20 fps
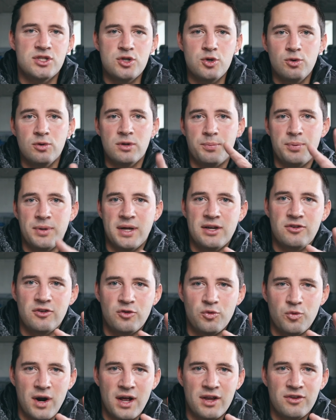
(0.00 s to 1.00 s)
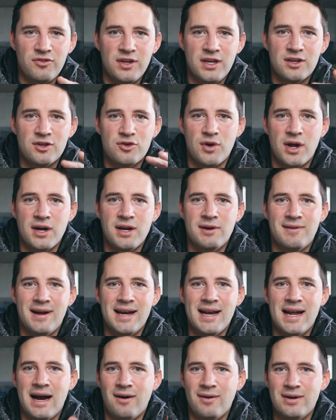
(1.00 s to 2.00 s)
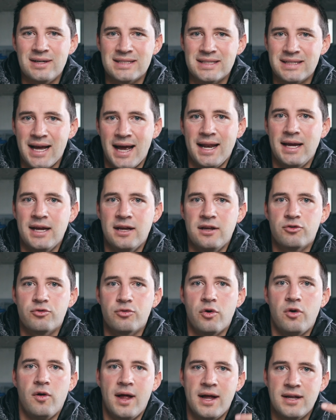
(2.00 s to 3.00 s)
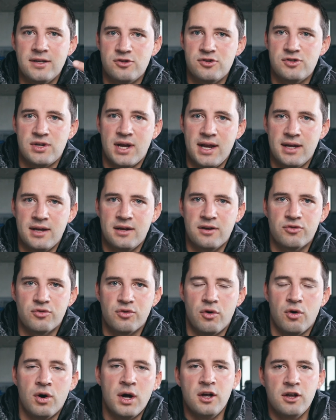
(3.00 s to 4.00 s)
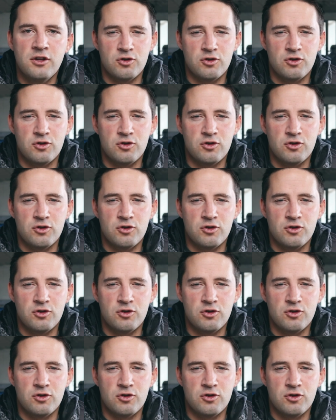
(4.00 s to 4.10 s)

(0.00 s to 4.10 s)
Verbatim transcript: Two of the places where I see it trending right now is lighting control and shade control.